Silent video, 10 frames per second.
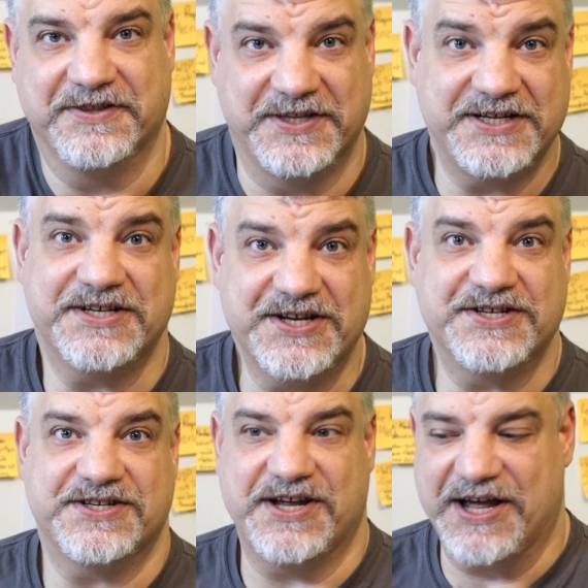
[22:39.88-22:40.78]
This
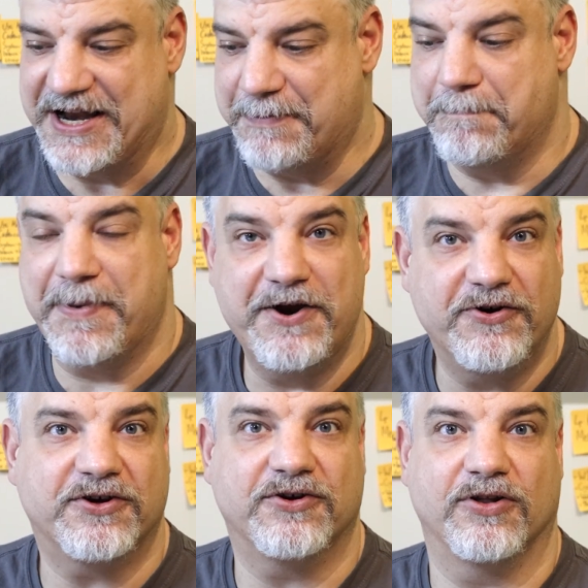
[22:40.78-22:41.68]
is an
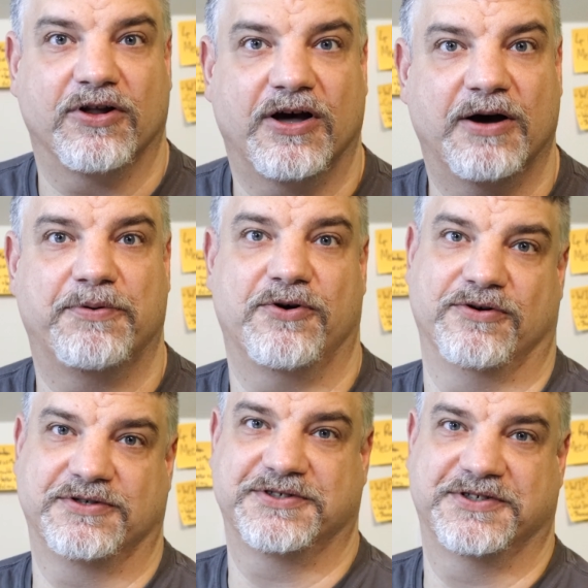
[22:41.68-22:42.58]
empirical
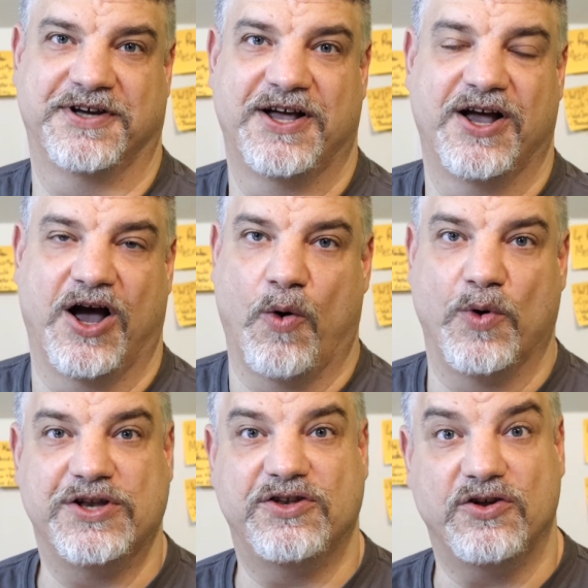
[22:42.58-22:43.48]
approach.
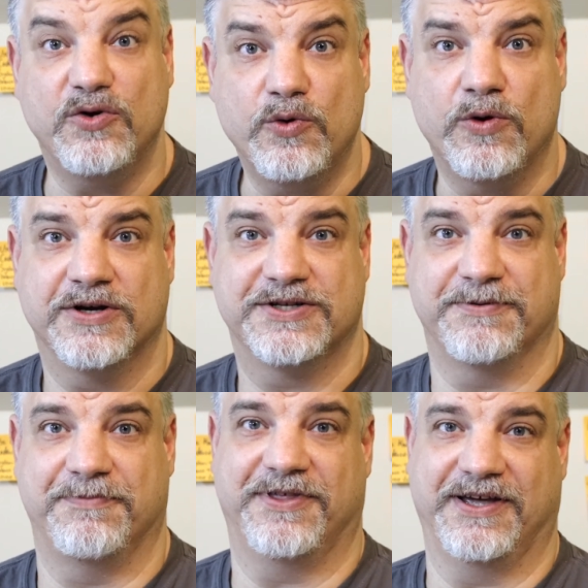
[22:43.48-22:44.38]
We do
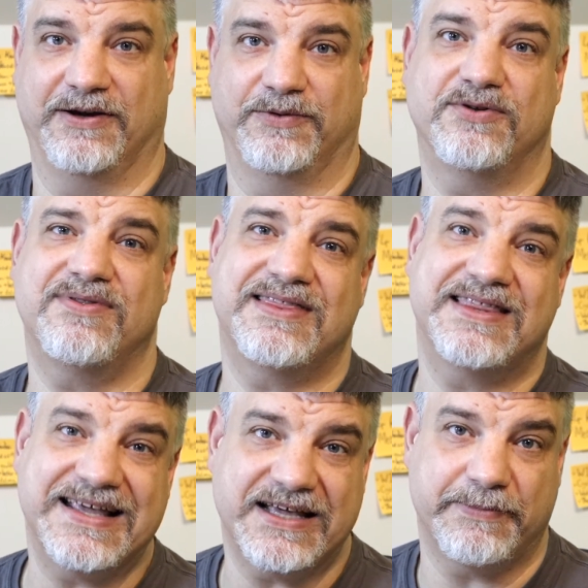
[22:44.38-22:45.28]
something. We don't
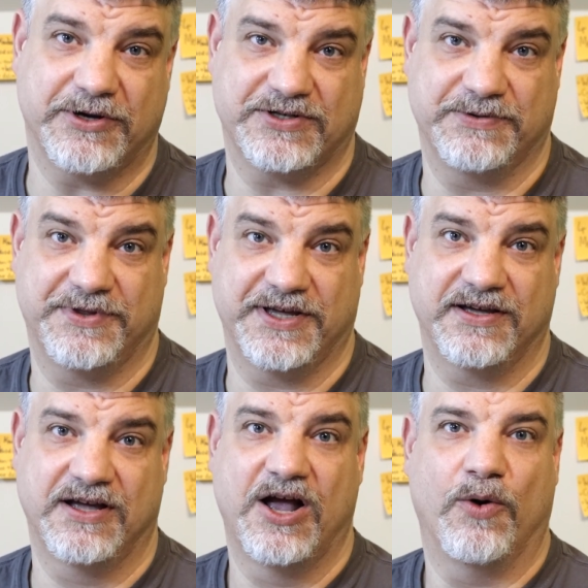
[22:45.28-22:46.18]
think about something.
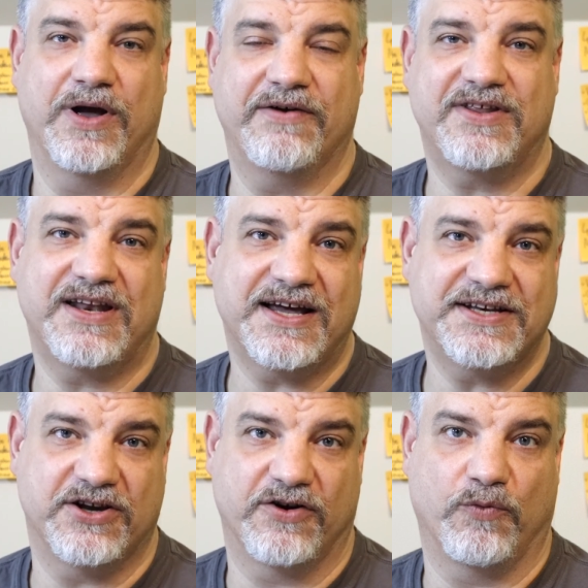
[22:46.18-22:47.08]
We have an
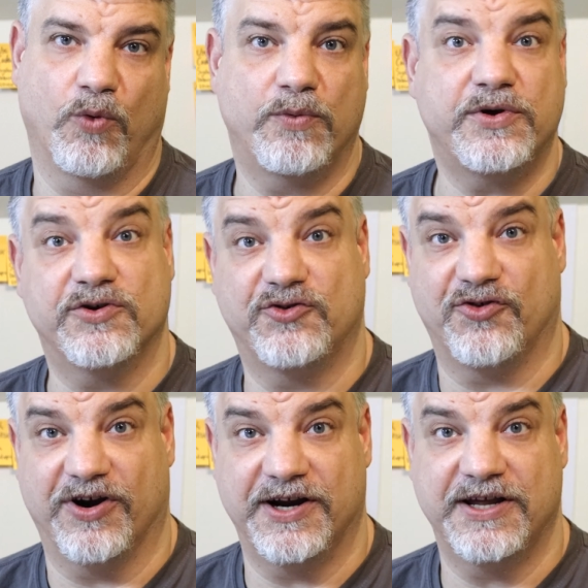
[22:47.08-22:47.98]
idea of what we could
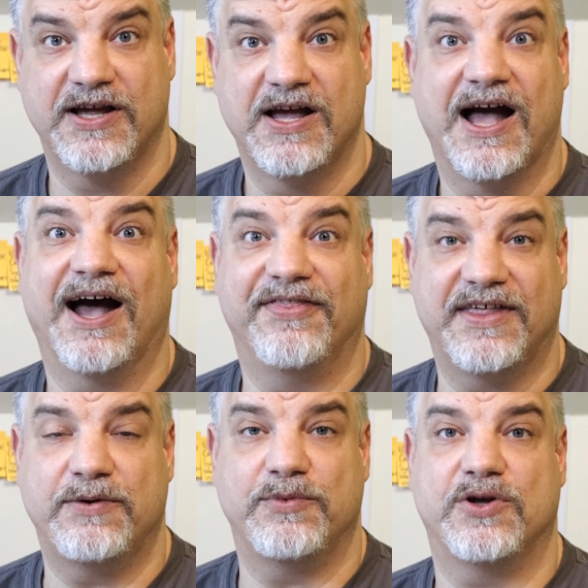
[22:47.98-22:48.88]
try, and
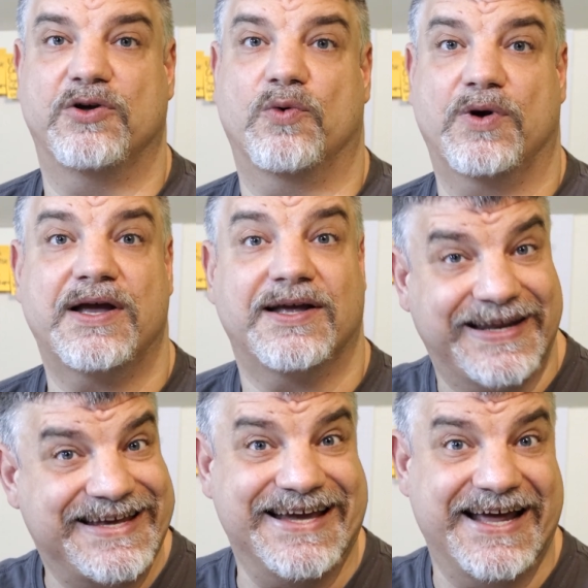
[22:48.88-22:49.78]
then we
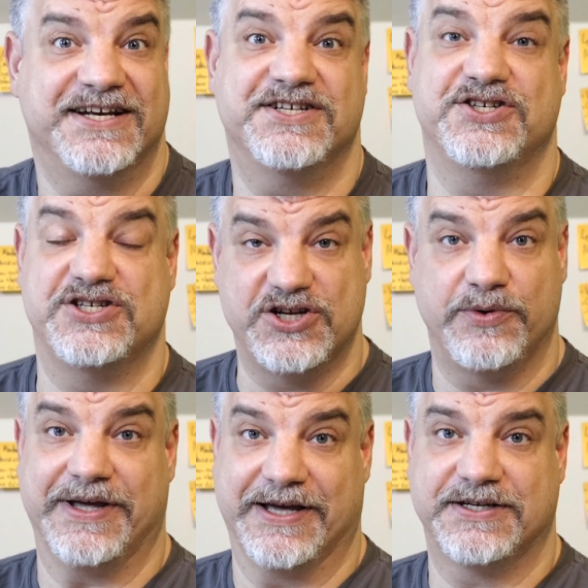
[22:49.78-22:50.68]
quickly get into
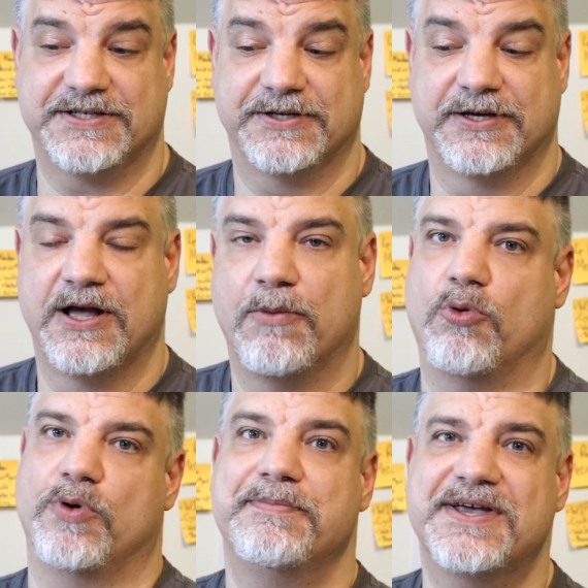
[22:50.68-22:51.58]
doing it,
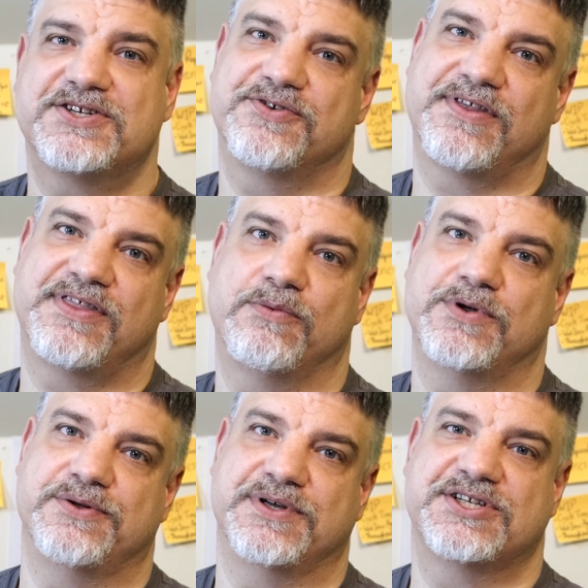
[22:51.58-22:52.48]
but we make sure the thing we're
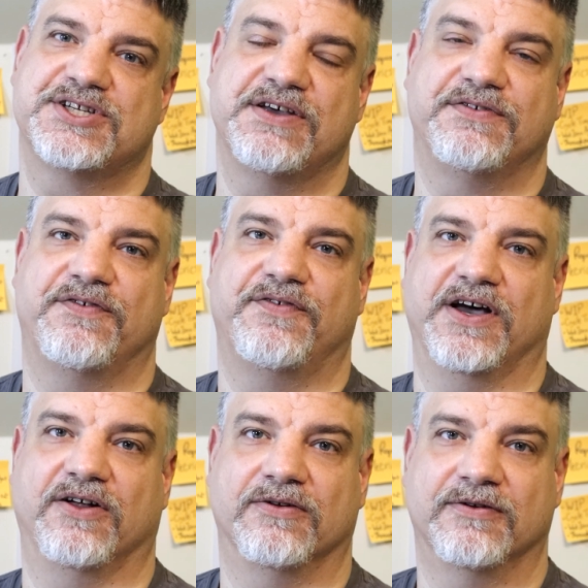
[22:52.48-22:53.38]
doing is safe to
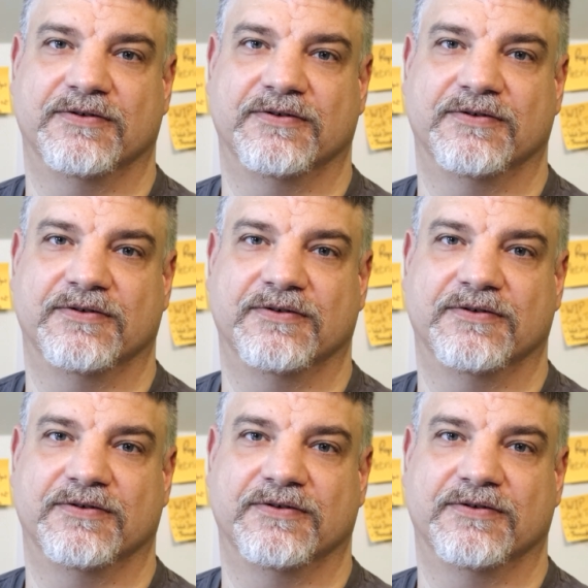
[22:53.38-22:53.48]
fail.